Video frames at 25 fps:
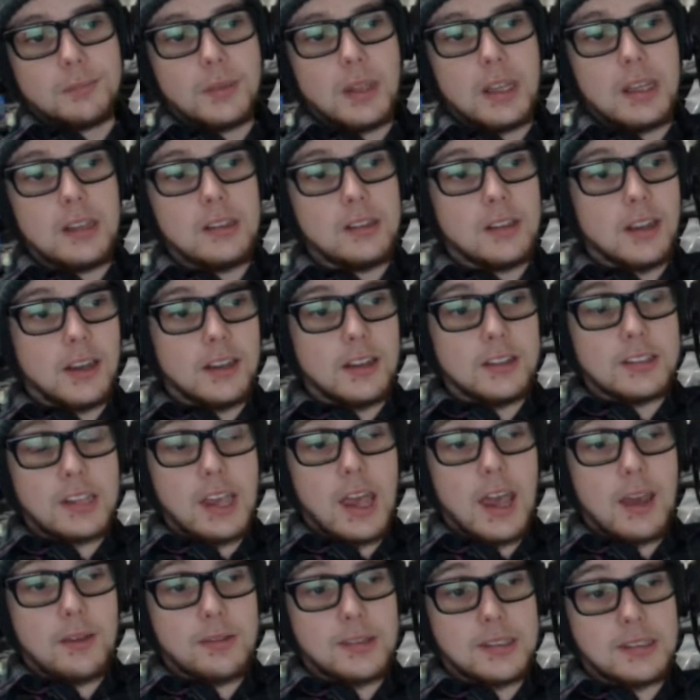He does
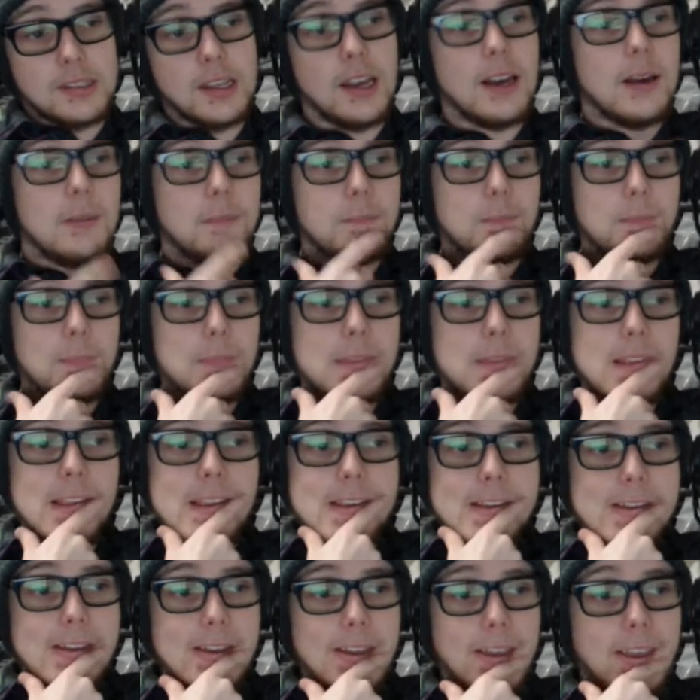have
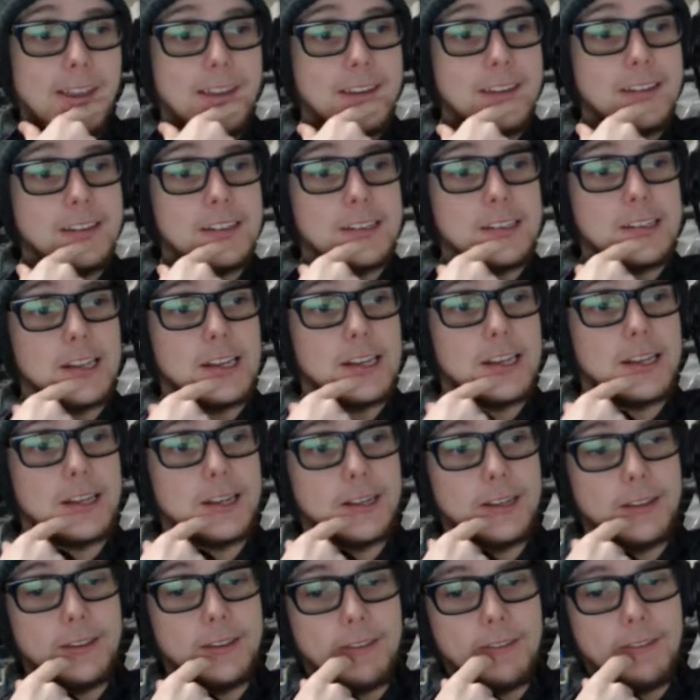his
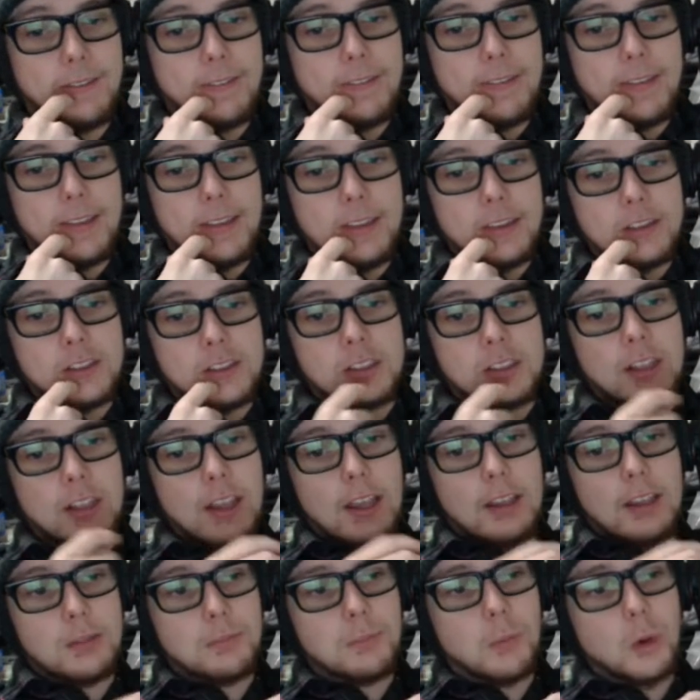
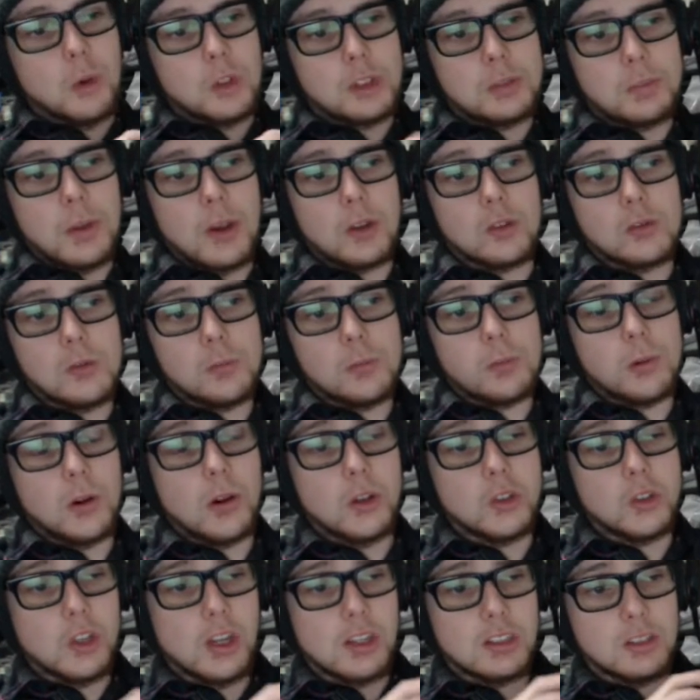more special
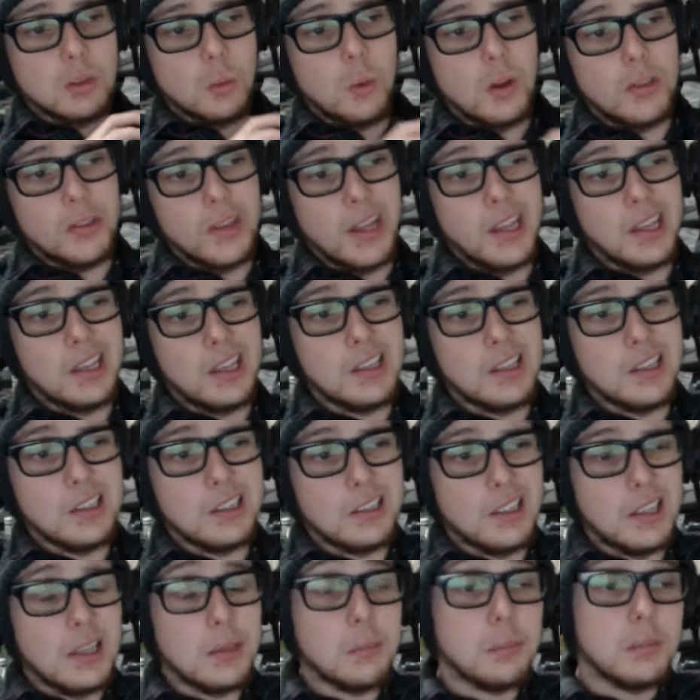projects, the one that he
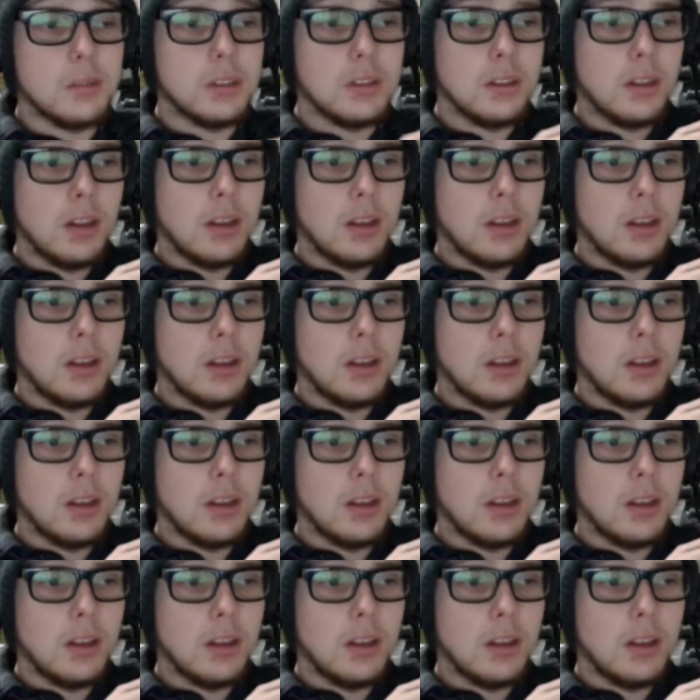deems